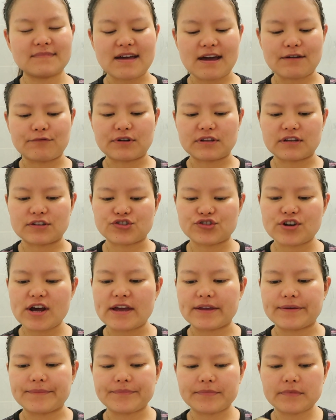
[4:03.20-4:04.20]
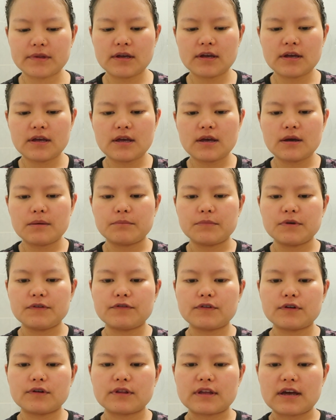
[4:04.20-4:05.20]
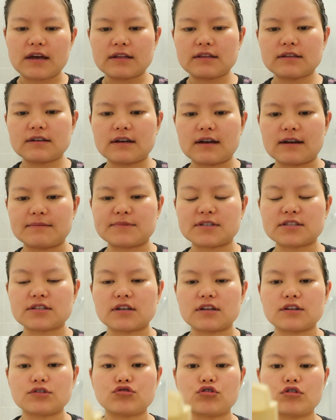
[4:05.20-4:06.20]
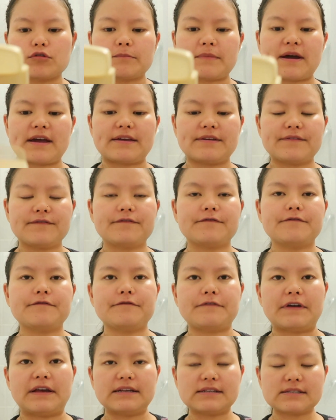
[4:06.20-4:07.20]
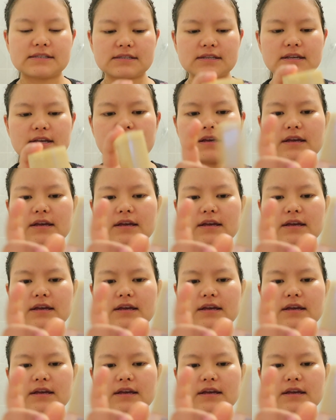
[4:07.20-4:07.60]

I want to try. Before that, I'm just going to tone my face.